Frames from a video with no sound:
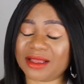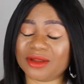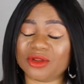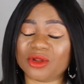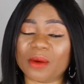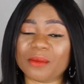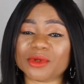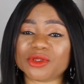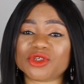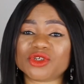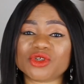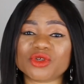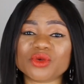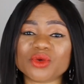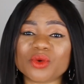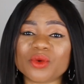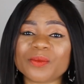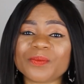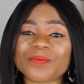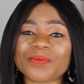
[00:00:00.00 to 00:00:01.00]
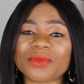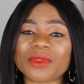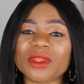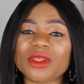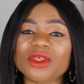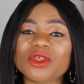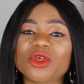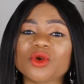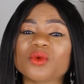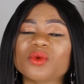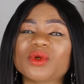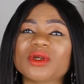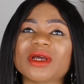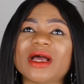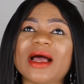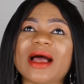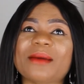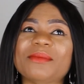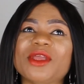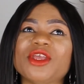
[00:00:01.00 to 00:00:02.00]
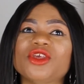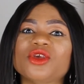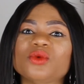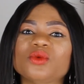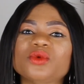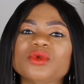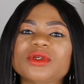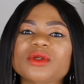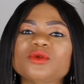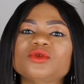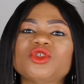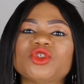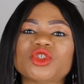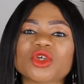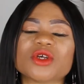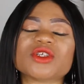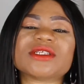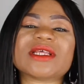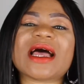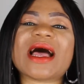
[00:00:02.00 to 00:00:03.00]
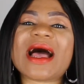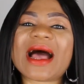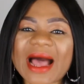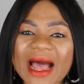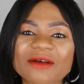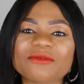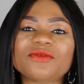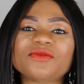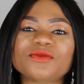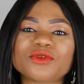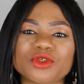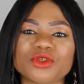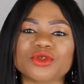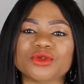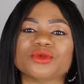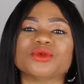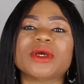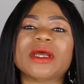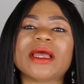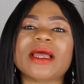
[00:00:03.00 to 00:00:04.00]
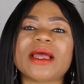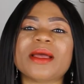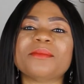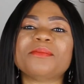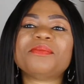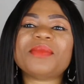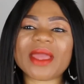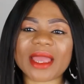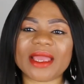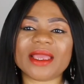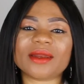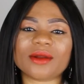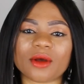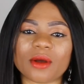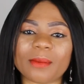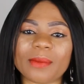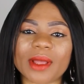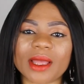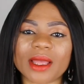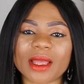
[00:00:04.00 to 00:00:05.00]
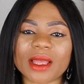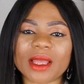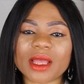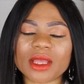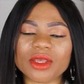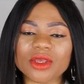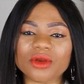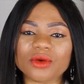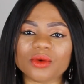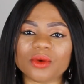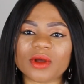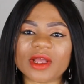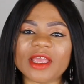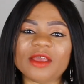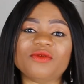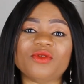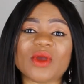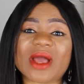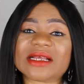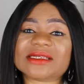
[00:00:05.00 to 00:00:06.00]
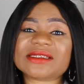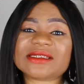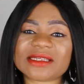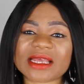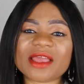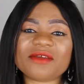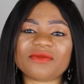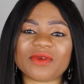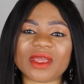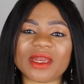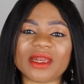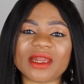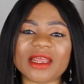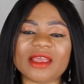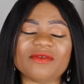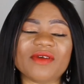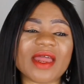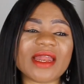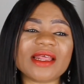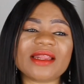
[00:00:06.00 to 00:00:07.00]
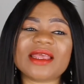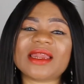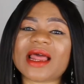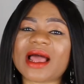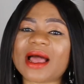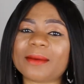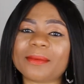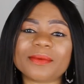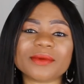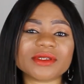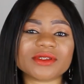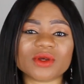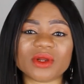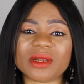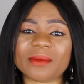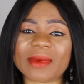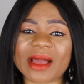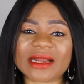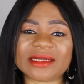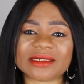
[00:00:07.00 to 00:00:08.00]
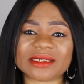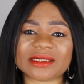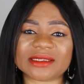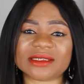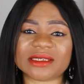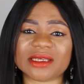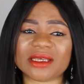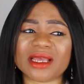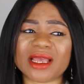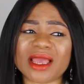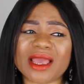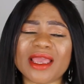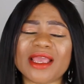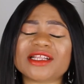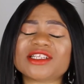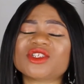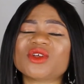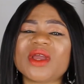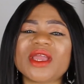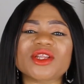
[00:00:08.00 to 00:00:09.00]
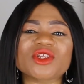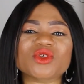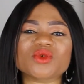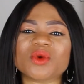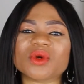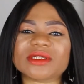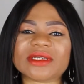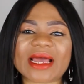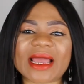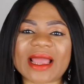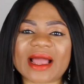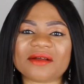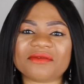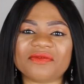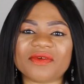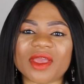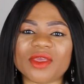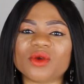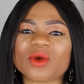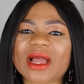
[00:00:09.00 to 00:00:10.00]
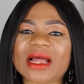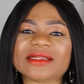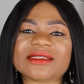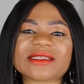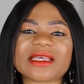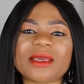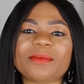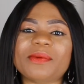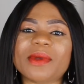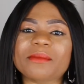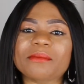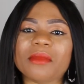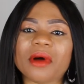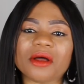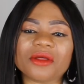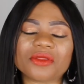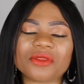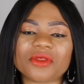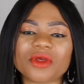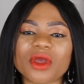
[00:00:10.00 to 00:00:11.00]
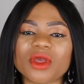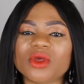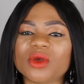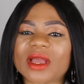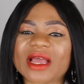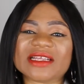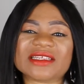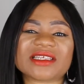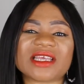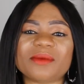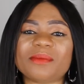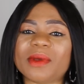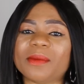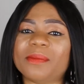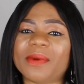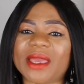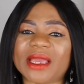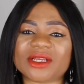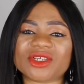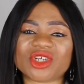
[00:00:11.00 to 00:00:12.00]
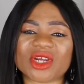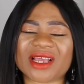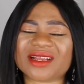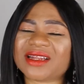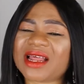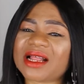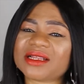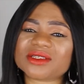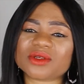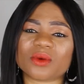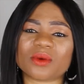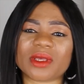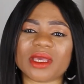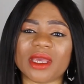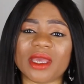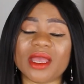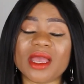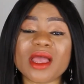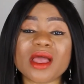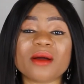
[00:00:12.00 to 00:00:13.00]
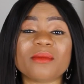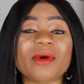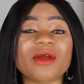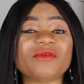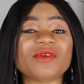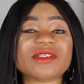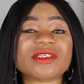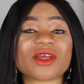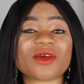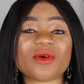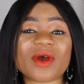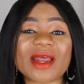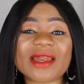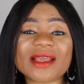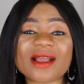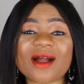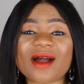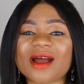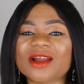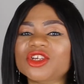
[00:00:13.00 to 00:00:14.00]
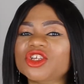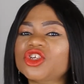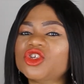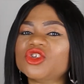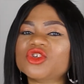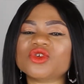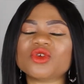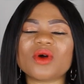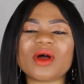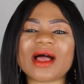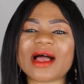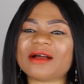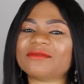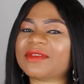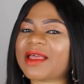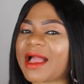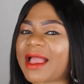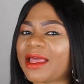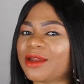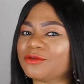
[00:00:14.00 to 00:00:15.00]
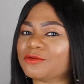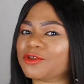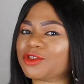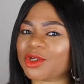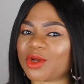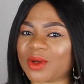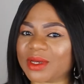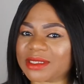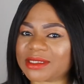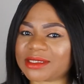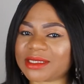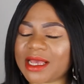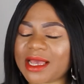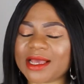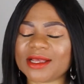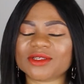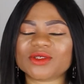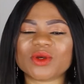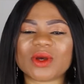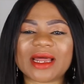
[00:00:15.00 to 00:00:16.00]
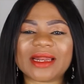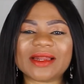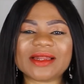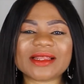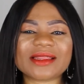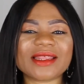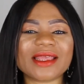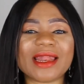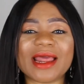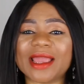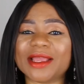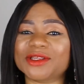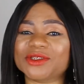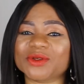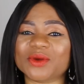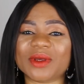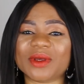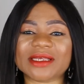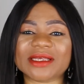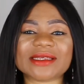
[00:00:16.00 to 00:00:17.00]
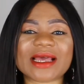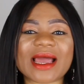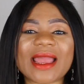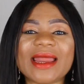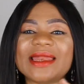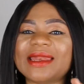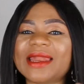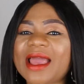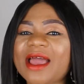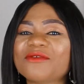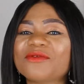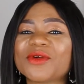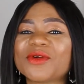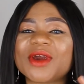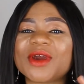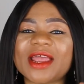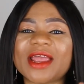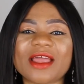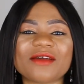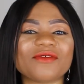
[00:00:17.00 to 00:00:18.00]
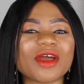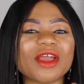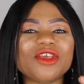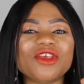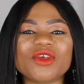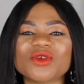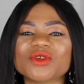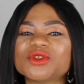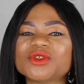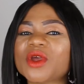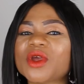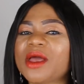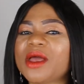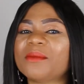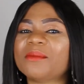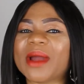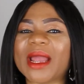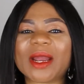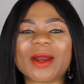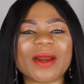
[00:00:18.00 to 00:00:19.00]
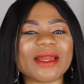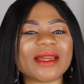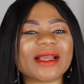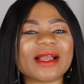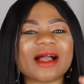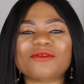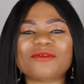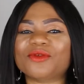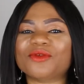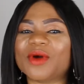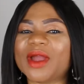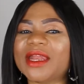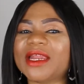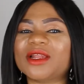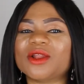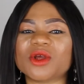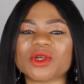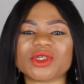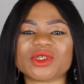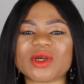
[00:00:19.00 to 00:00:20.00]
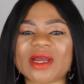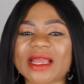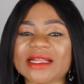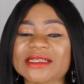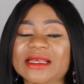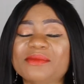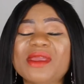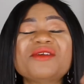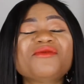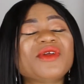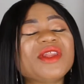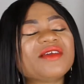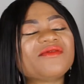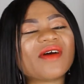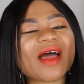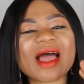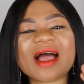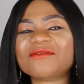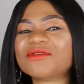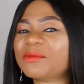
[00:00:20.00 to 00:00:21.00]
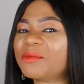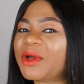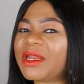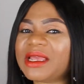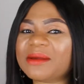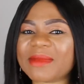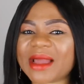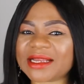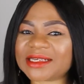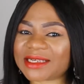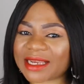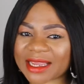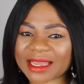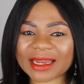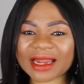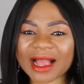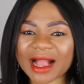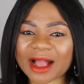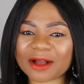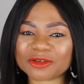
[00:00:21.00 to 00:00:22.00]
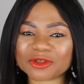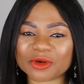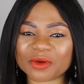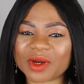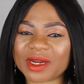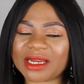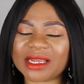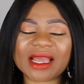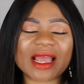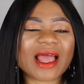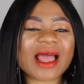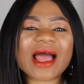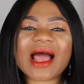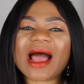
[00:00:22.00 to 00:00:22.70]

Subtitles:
Number two, you would just have to pay it up. You know, if you are saving, if anything happens on emergency, it's not a do or die affair. You can skip a month, you can skip a paycheck, that's okay. But if it's a credit card, you do not have that kind of choice. So another thing I do is I never ever use my credit card for any luxury item. Even if I have the money in my checking account already,